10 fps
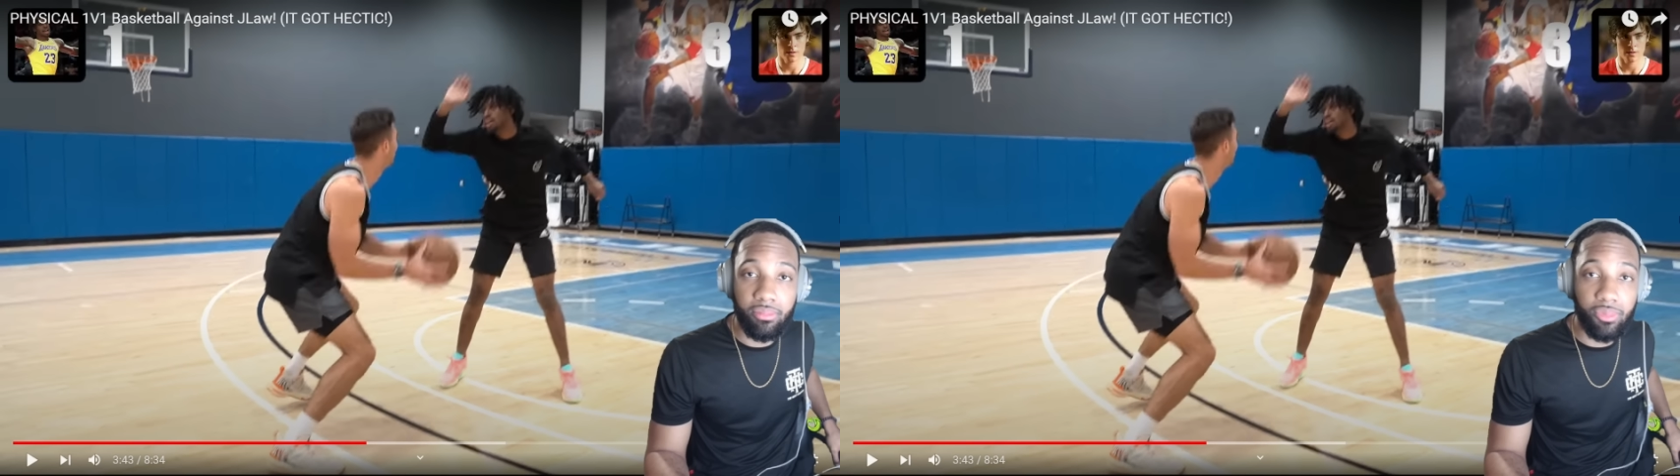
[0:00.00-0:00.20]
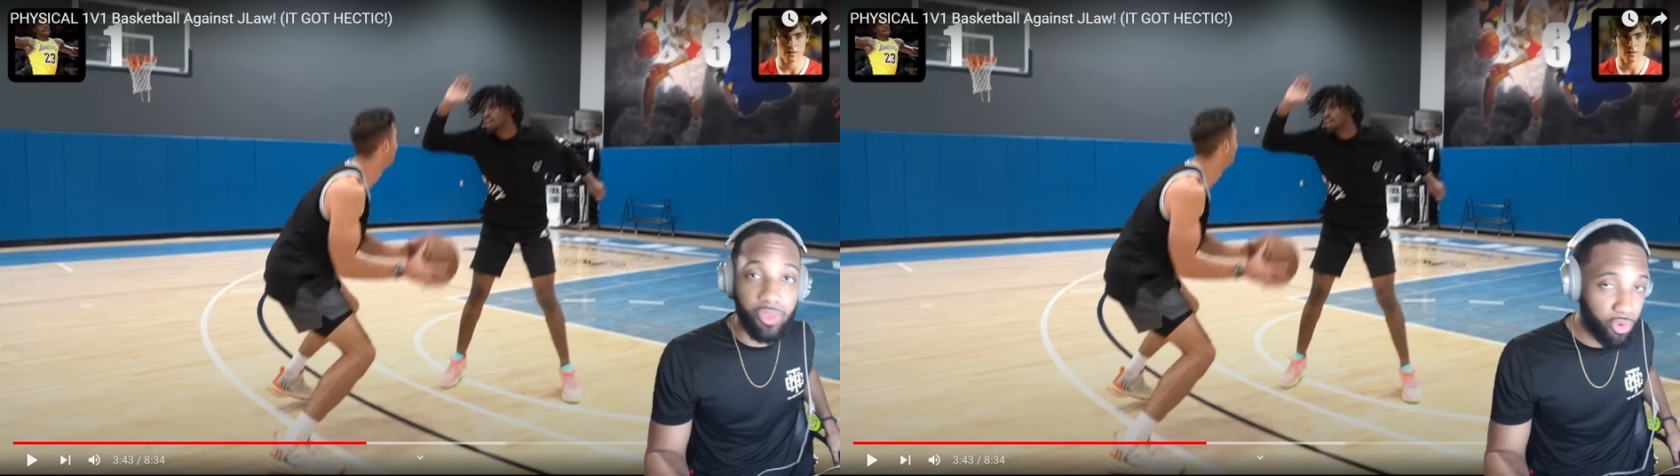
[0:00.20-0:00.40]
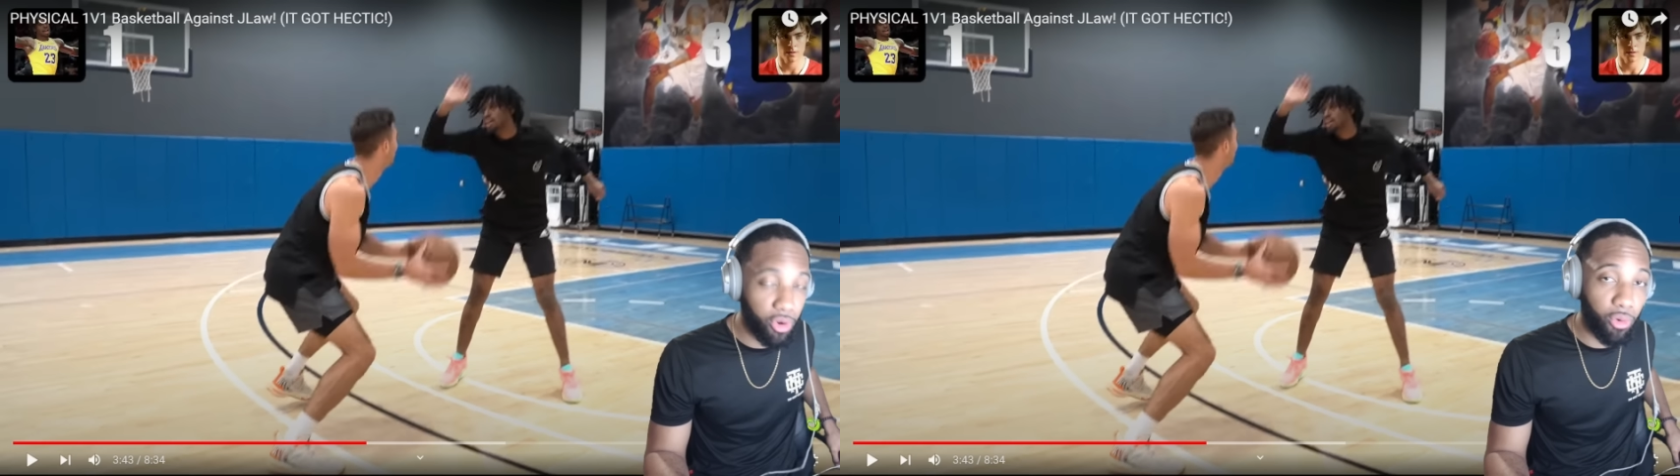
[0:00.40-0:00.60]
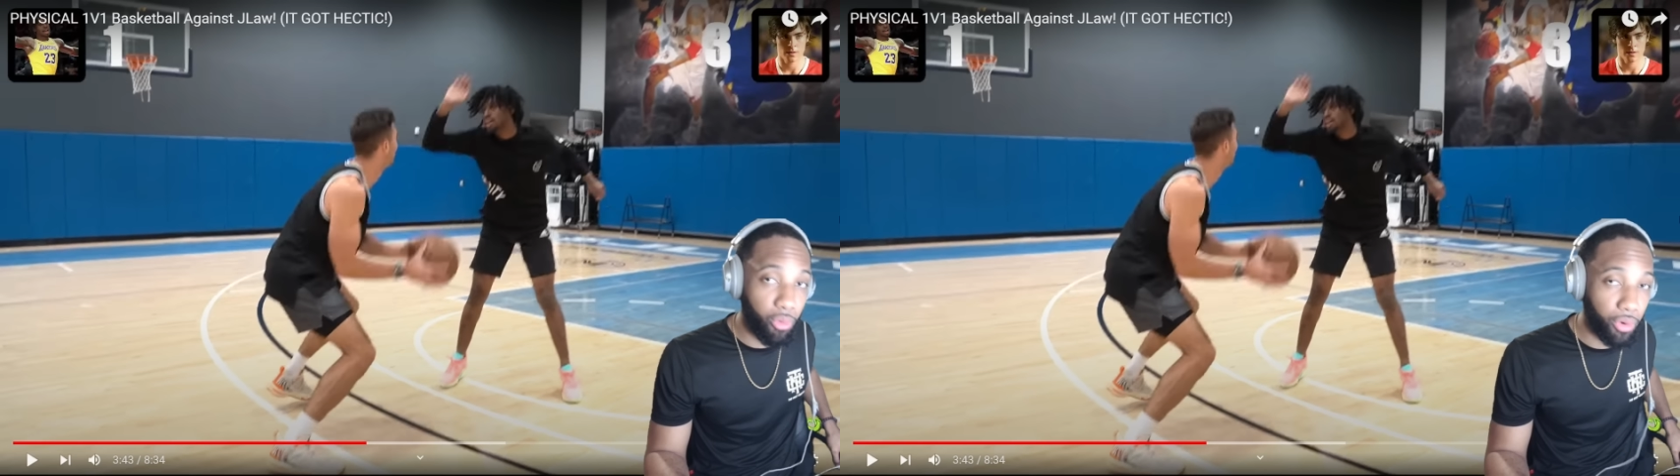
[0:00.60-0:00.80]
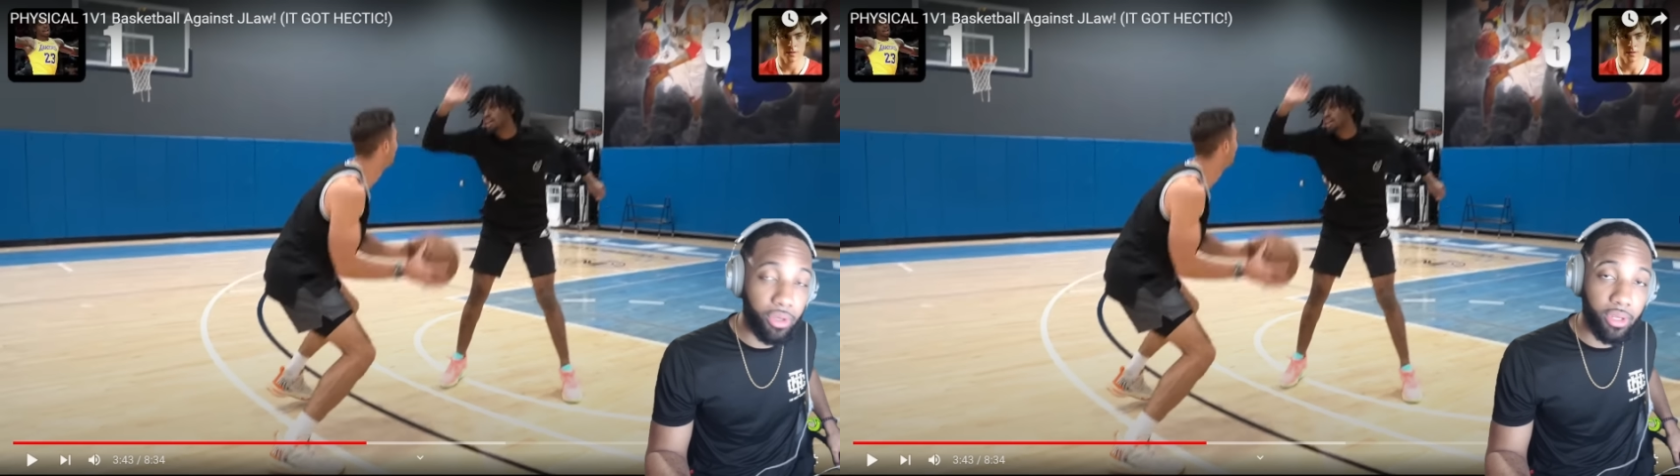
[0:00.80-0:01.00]
drill
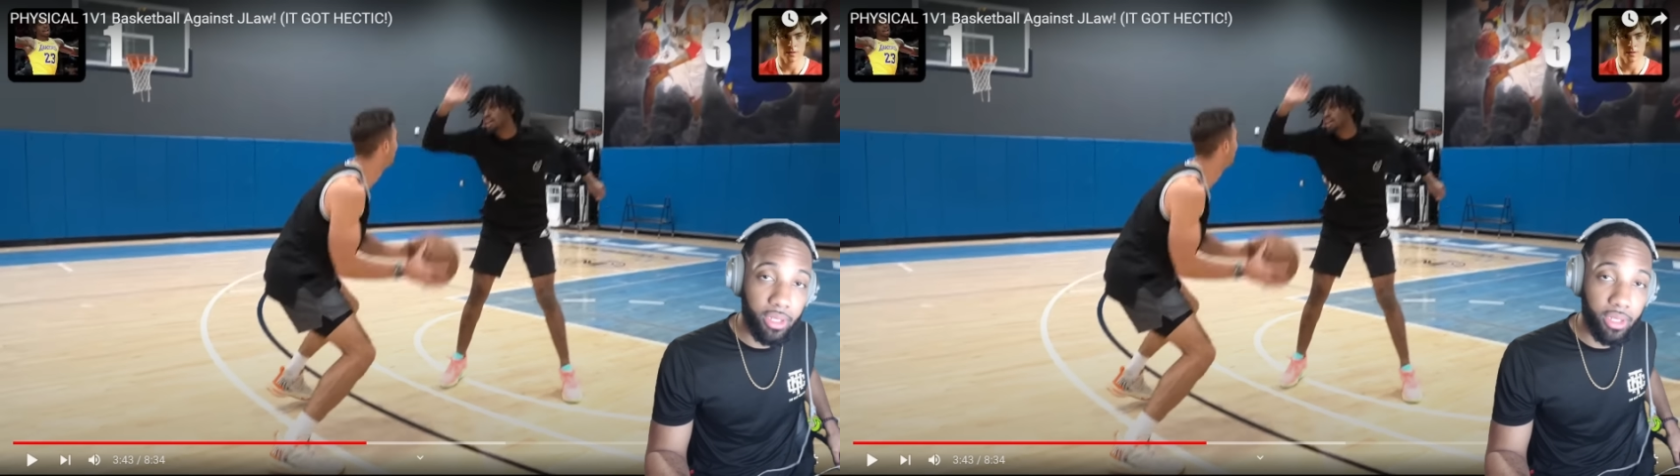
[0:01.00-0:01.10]
work.